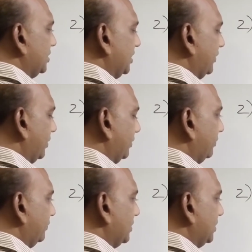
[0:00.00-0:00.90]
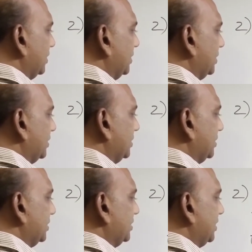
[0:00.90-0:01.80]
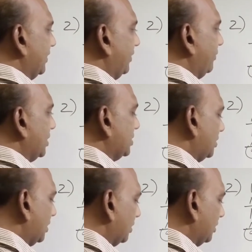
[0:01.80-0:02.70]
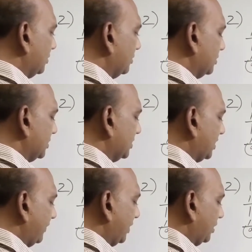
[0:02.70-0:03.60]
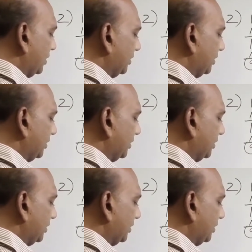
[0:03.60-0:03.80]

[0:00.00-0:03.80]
7 1s are 7.